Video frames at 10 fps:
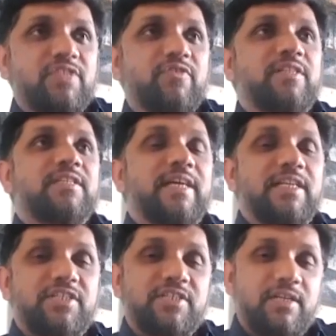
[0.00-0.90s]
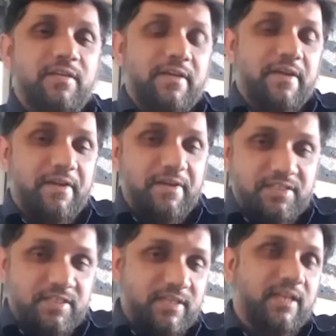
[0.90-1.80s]
So it's culture,
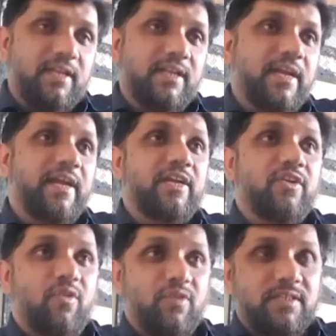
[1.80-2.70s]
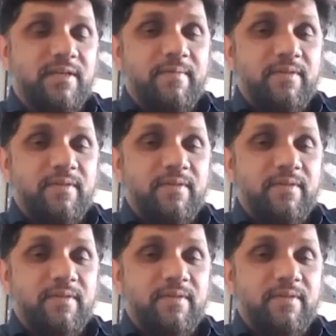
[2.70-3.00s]
digital, and cost.